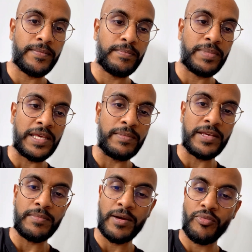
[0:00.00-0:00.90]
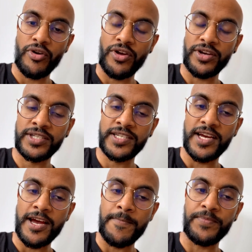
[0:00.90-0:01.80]
Be Me, my product,
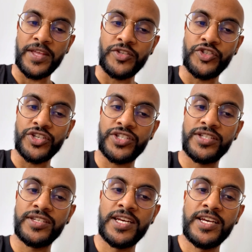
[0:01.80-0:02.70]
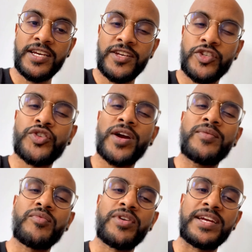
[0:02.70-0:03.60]
and just to try
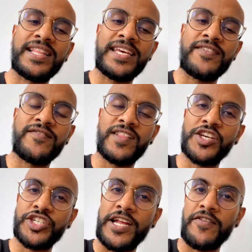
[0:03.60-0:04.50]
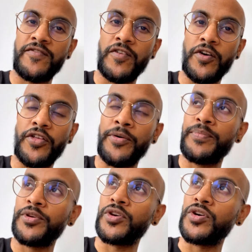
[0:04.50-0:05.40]
and really flesh it out further,
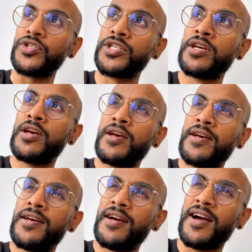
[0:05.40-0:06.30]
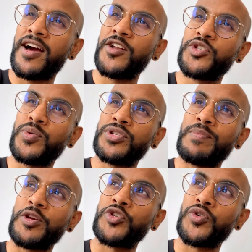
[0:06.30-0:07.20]
because I kind of just want to
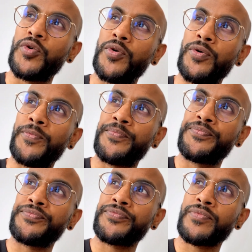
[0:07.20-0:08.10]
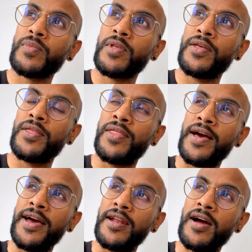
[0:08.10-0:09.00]
make sure
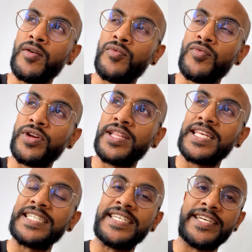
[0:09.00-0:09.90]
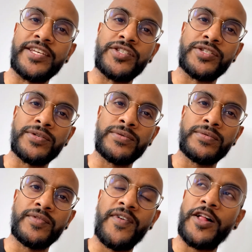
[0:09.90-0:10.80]
that I really dig into
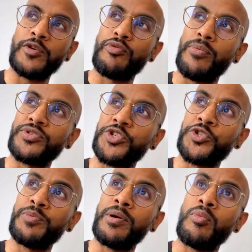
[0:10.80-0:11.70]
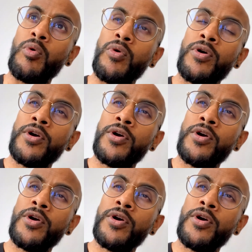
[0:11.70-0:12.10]
the value proposition a bit more,